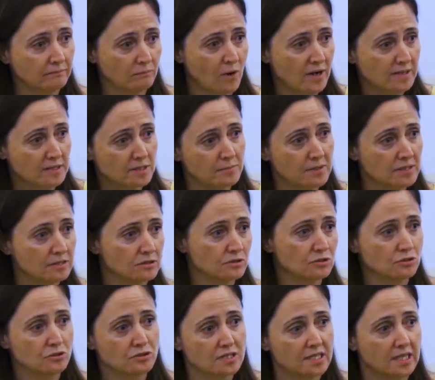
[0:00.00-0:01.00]
white
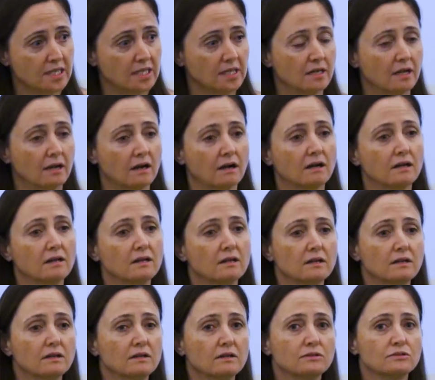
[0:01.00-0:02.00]
spaces you stick in there.
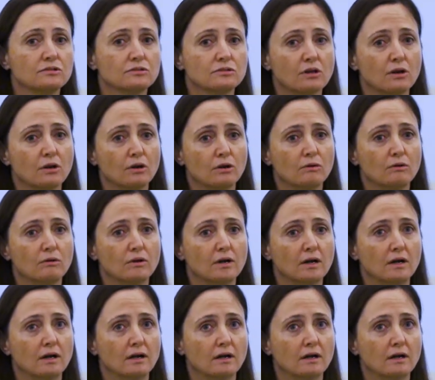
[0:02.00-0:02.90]
So